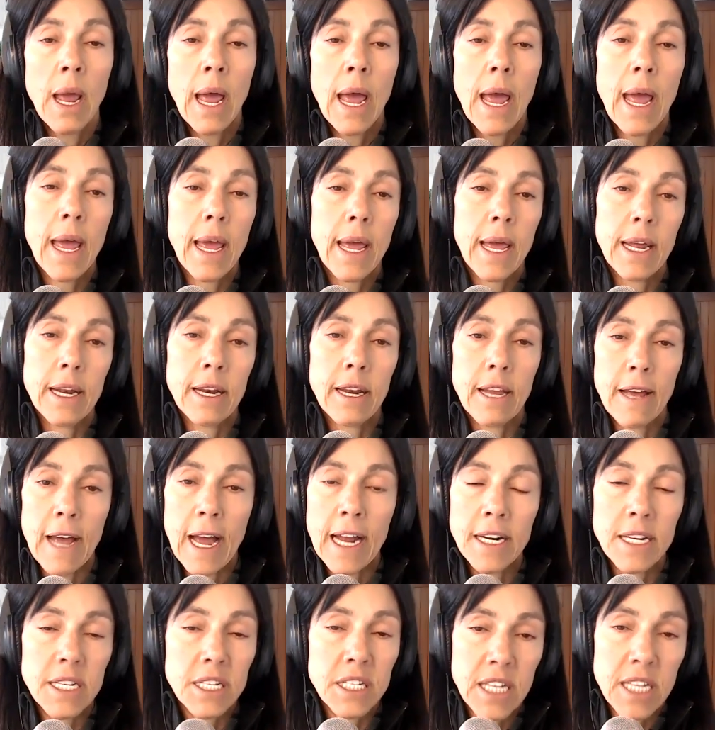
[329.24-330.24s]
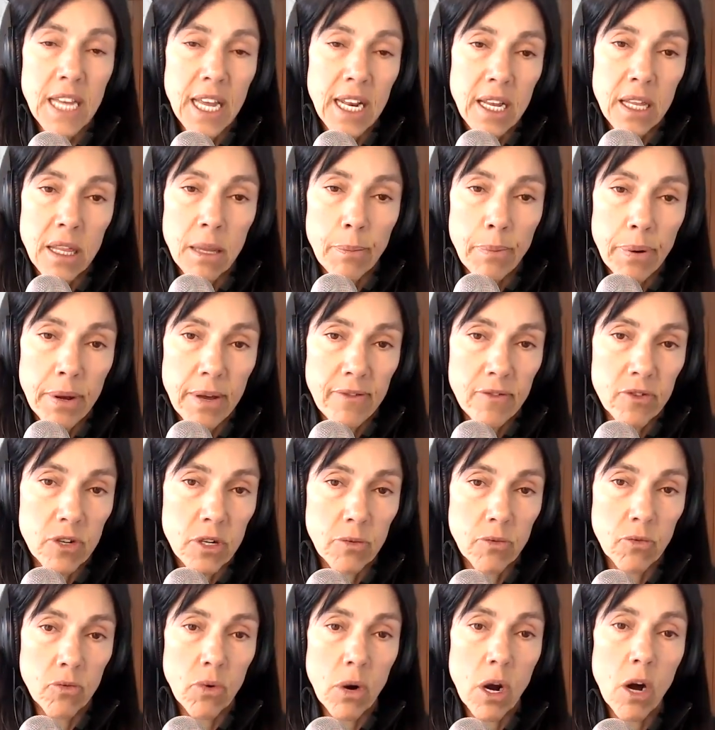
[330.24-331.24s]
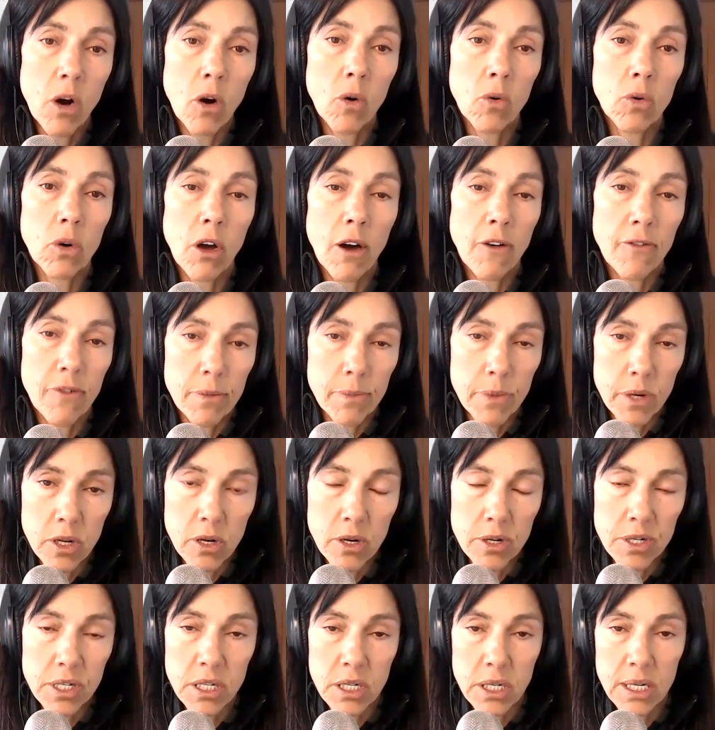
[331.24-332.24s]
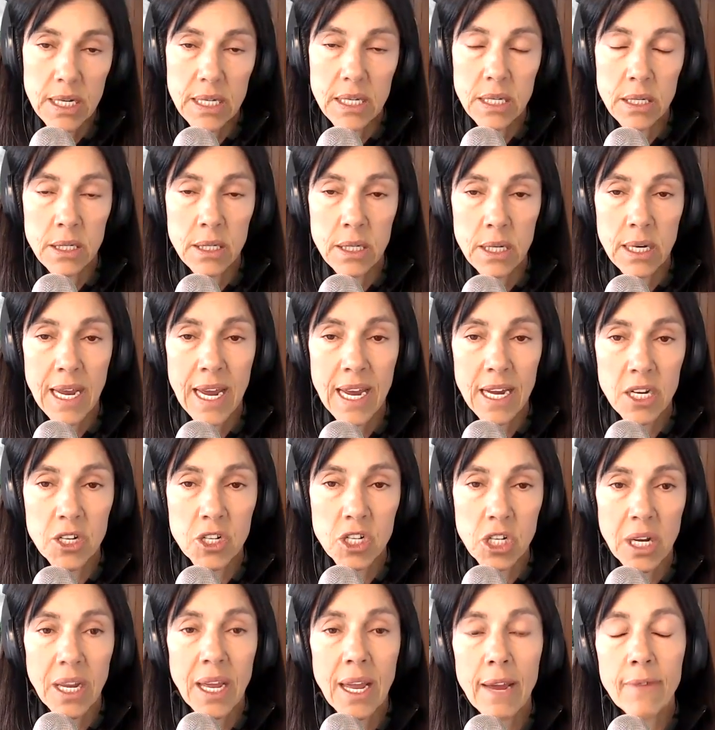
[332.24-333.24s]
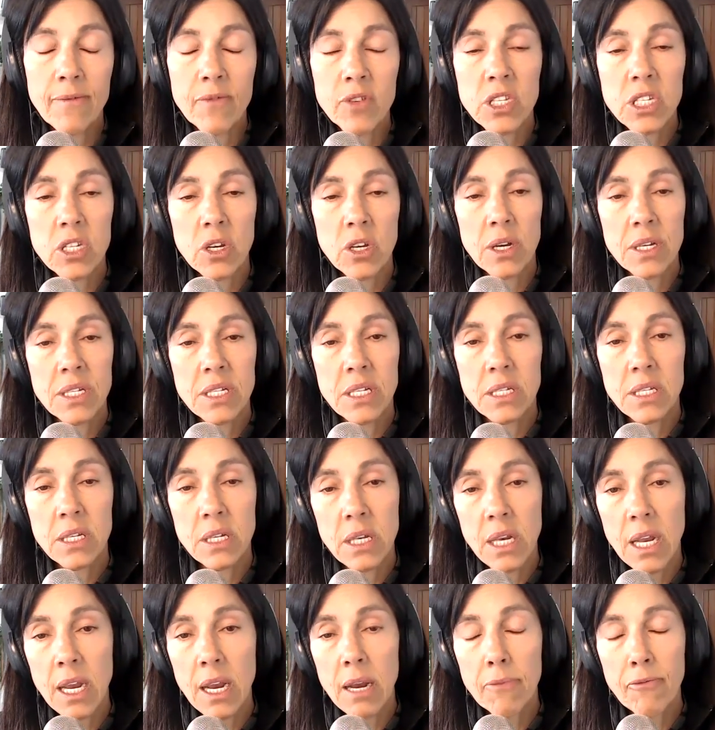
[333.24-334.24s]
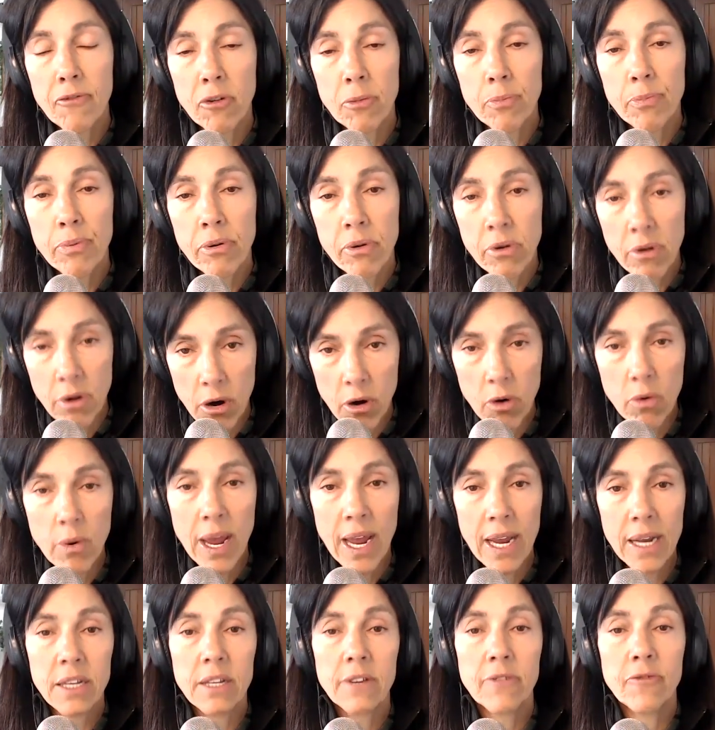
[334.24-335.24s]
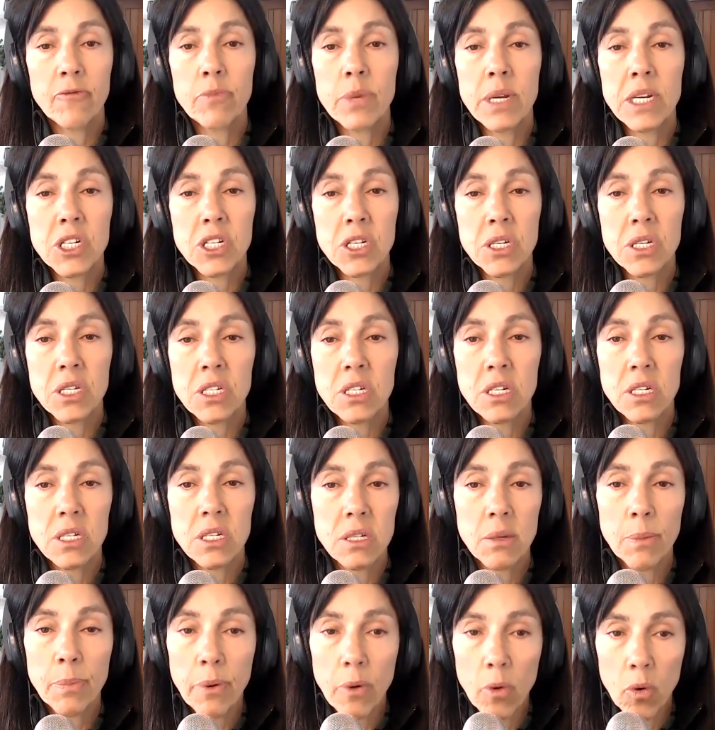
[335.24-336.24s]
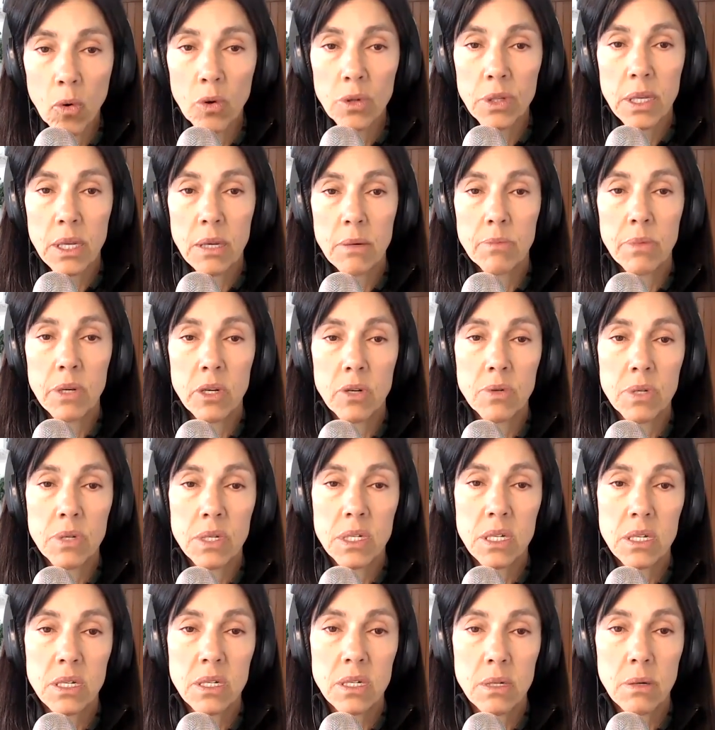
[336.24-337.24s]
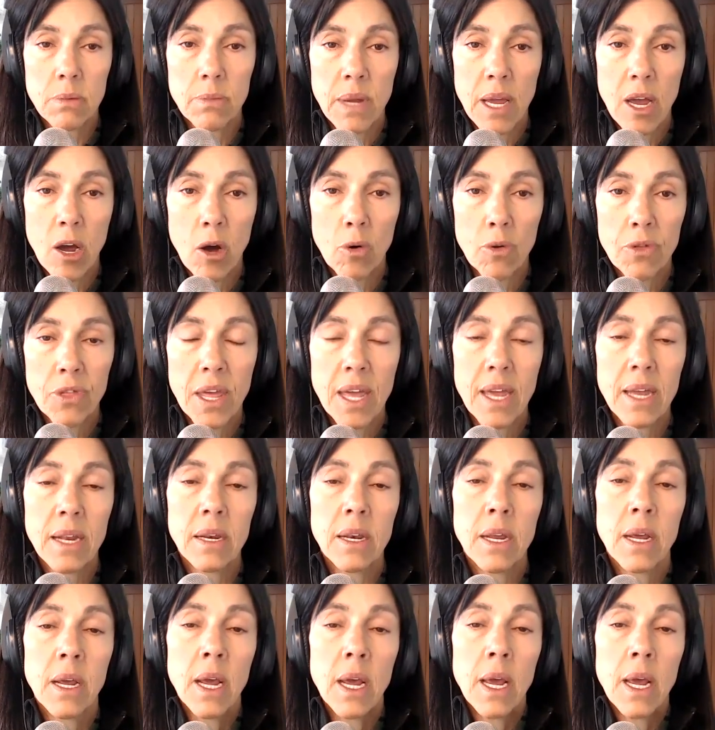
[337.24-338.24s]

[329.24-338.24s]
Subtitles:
And understanding the pivotal role of immunosenescence in aging emphasizes the need for proactive measures to support the immune system health, and